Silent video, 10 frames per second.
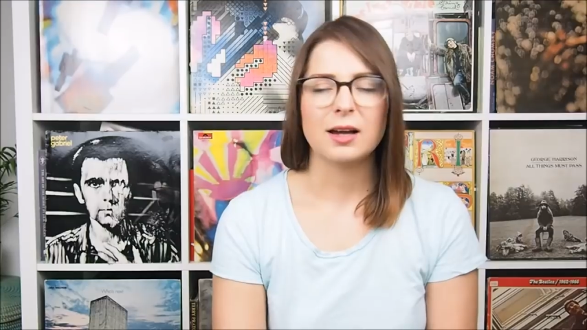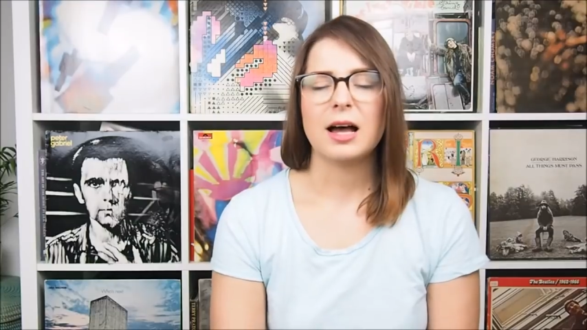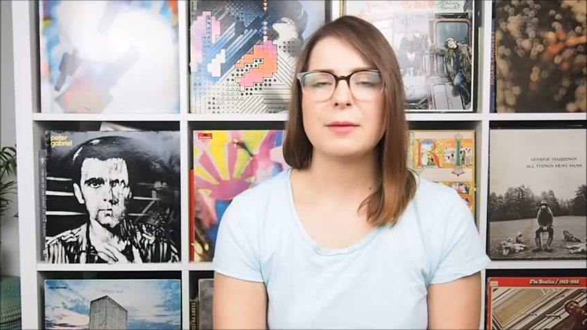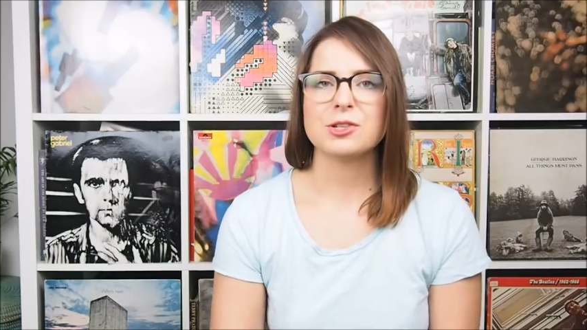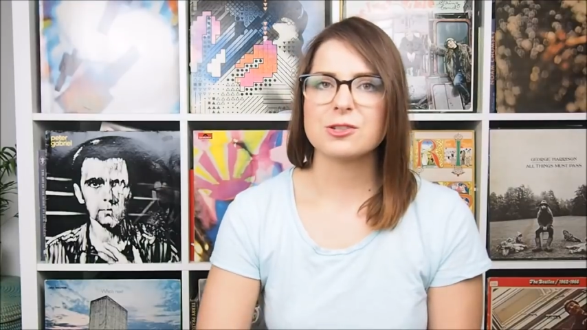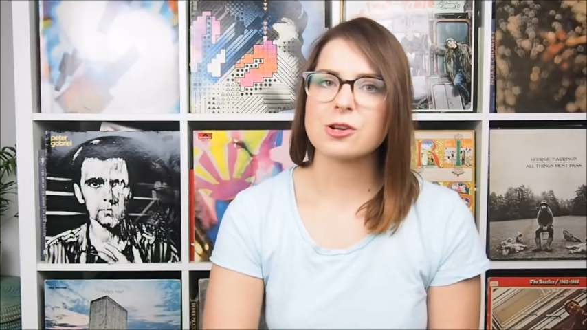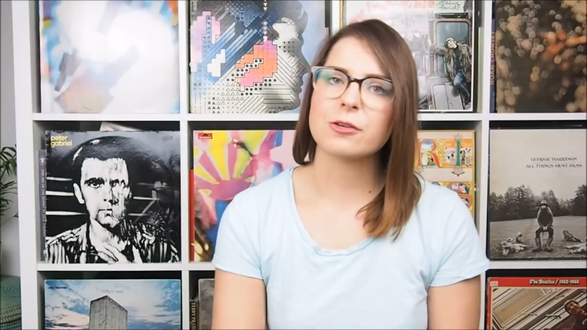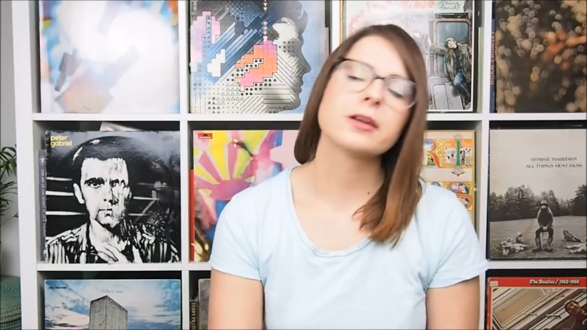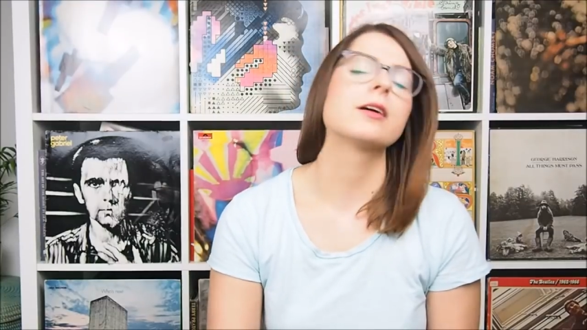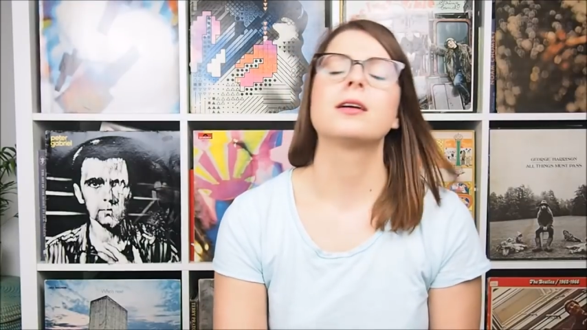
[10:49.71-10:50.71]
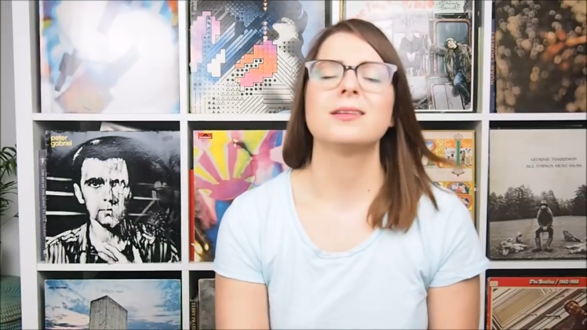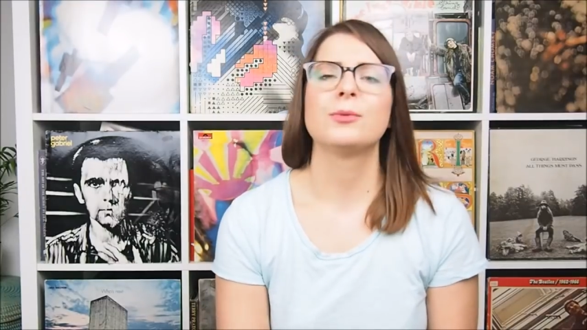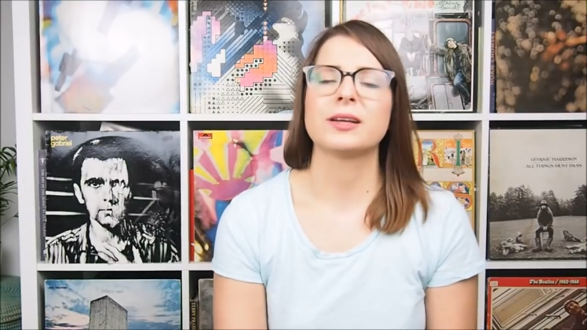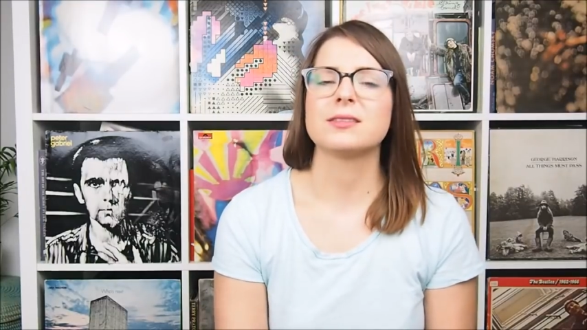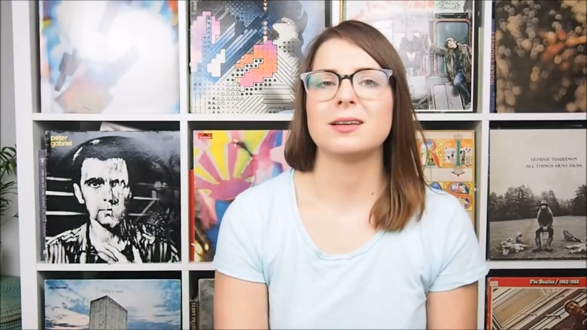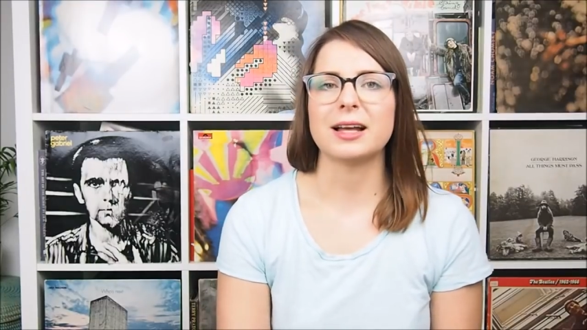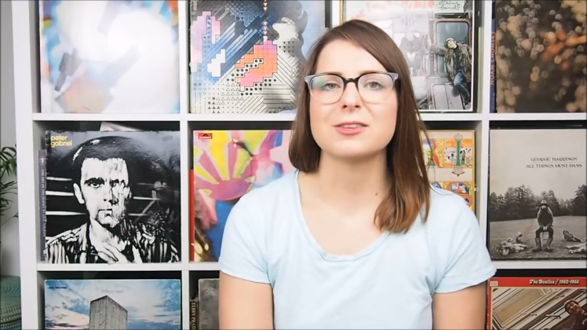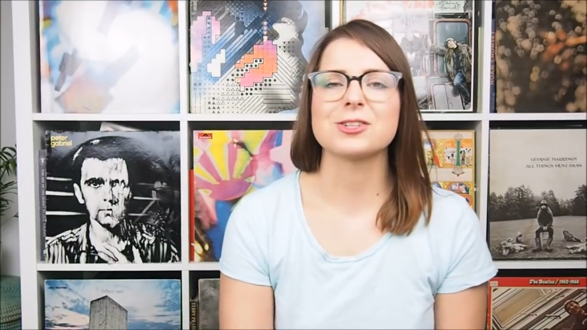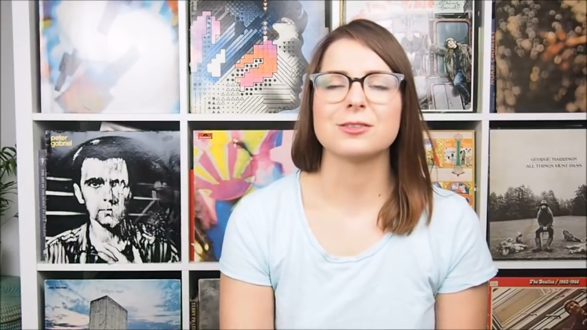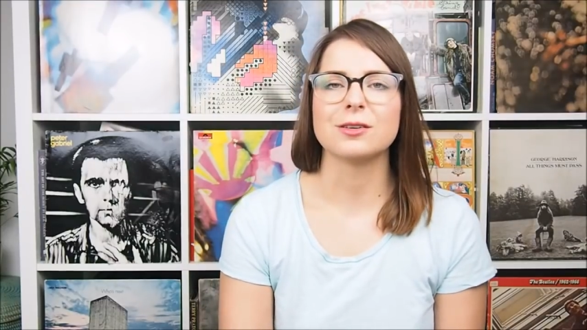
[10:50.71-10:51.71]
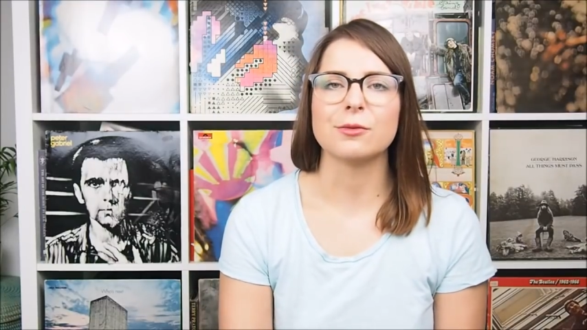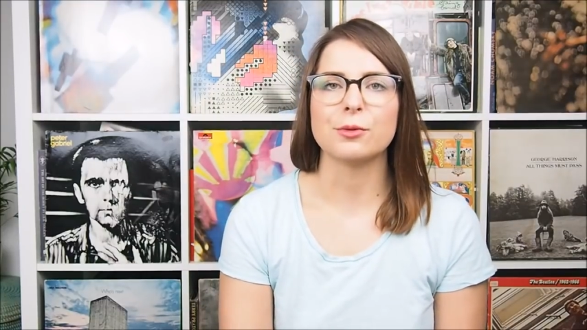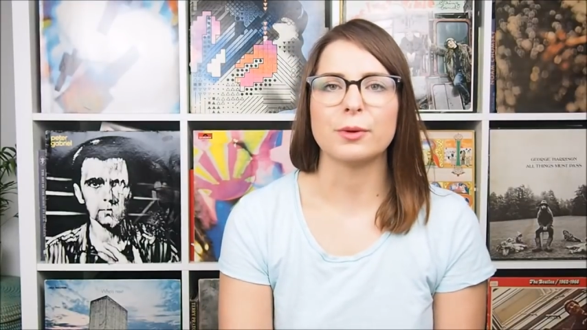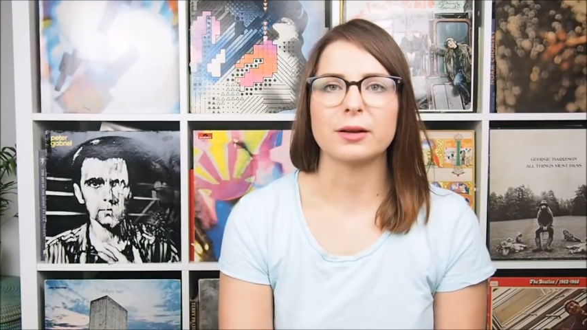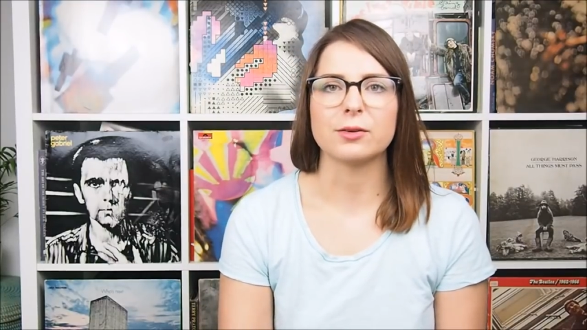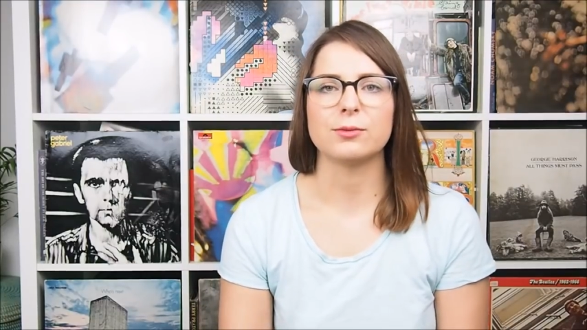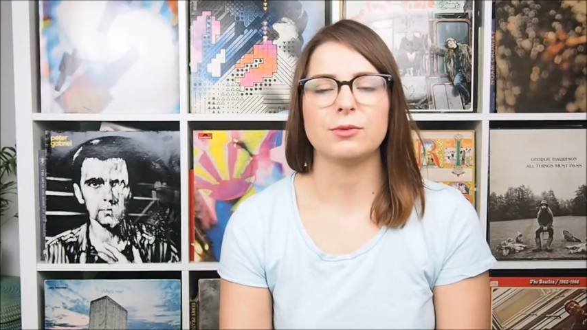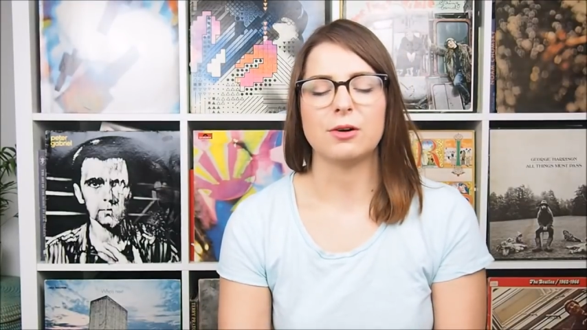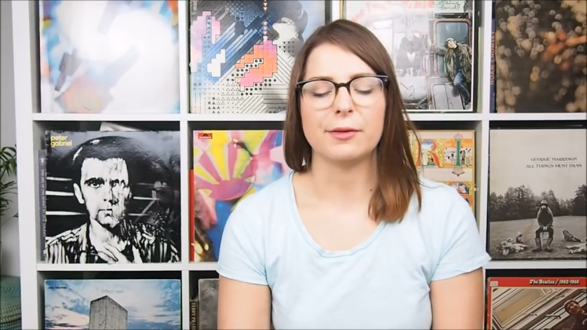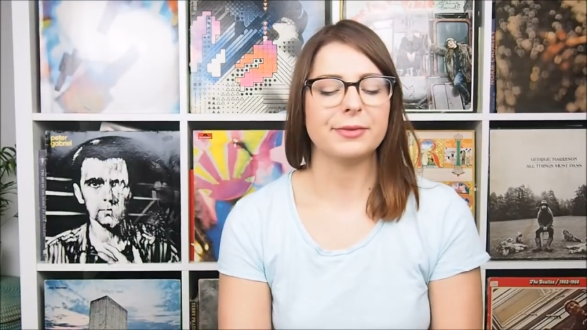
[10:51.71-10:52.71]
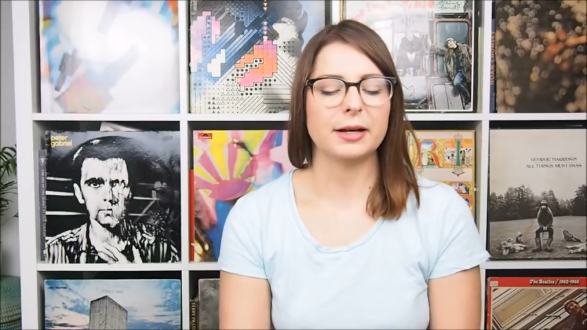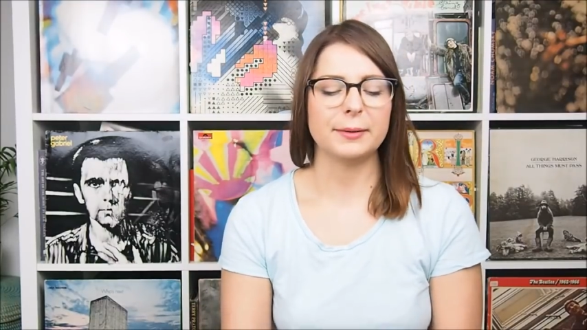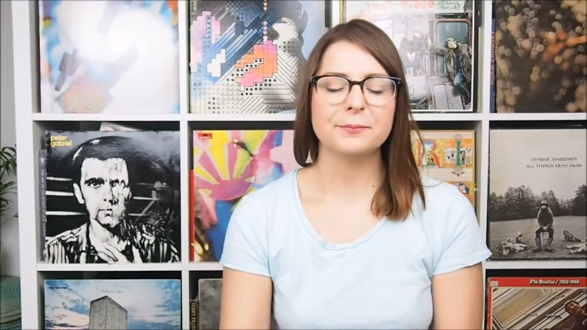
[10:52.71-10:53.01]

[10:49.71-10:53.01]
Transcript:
Speaker 1: I'm just showing a quick selection of the records we found there.